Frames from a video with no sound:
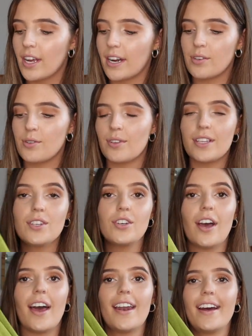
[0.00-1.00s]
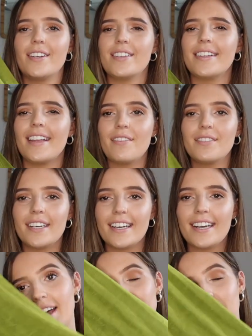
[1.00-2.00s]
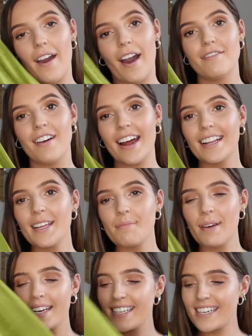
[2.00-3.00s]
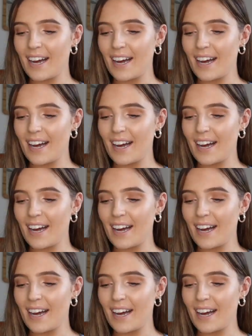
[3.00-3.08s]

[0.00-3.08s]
and I saw this shirt and I just loved it, and so I finally picked it